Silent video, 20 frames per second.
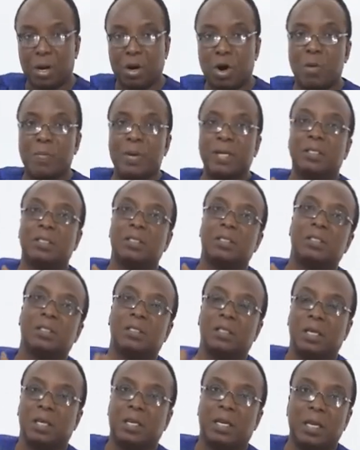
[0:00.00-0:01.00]

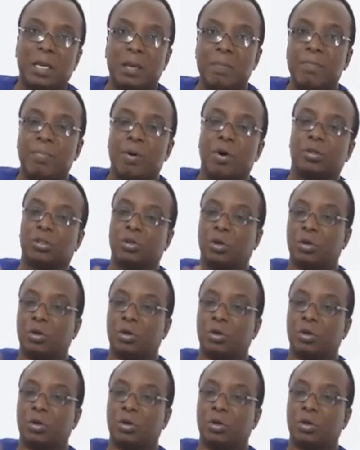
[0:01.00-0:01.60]
comments in the inbox